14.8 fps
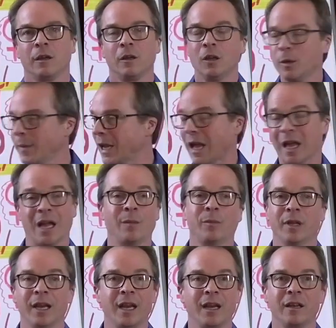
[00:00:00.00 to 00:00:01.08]
You're going to be
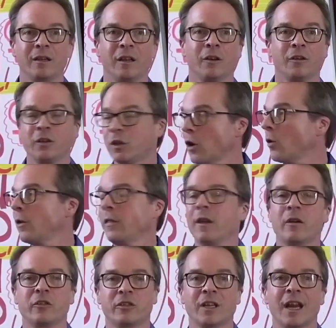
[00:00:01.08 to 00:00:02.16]
obligated to go to
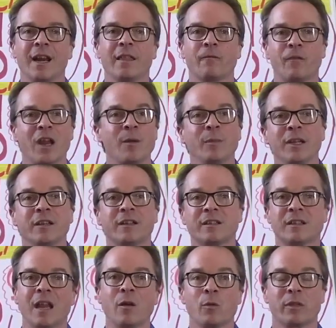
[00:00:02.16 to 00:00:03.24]
their side of the family and
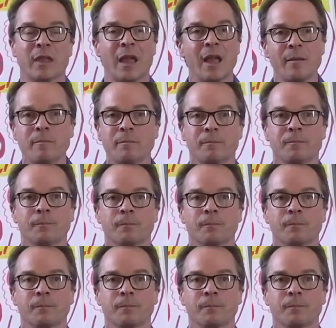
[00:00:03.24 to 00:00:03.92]
stay with them?